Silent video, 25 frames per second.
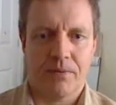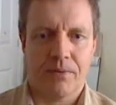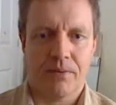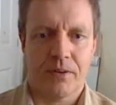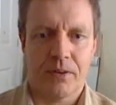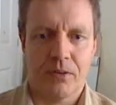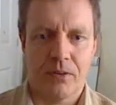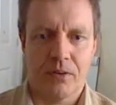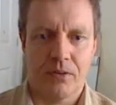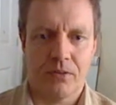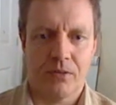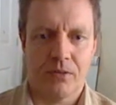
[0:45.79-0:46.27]

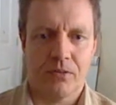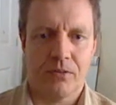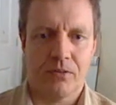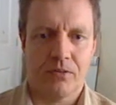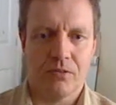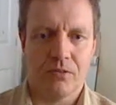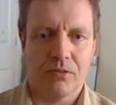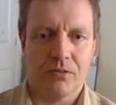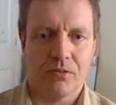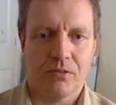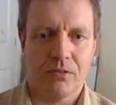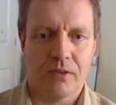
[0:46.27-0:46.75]

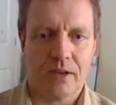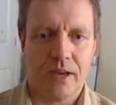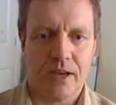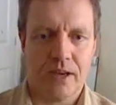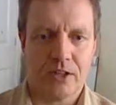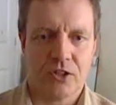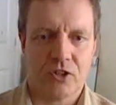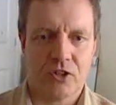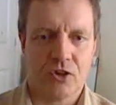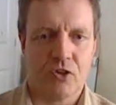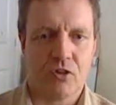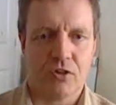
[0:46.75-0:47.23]
you
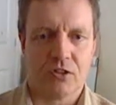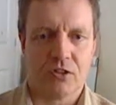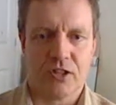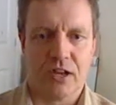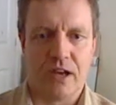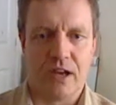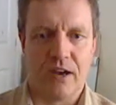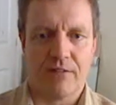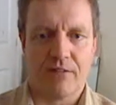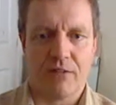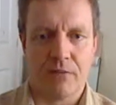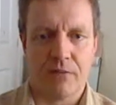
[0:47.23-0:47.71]
get talked
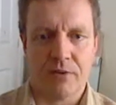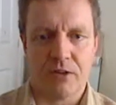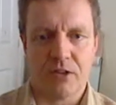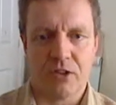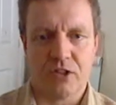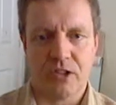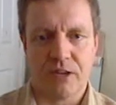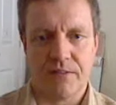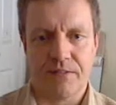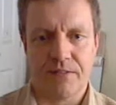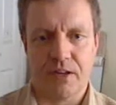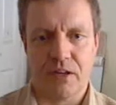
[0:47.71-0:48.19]
at for about
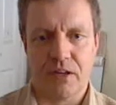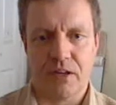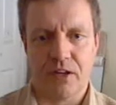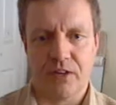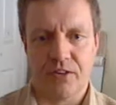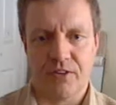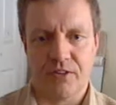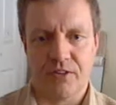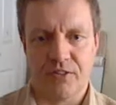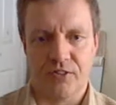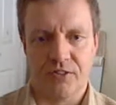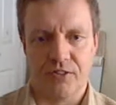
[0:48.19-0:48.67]
7
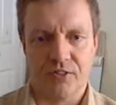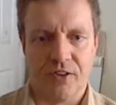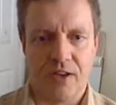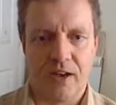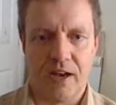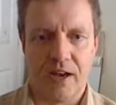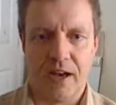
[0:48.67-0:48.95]
hours,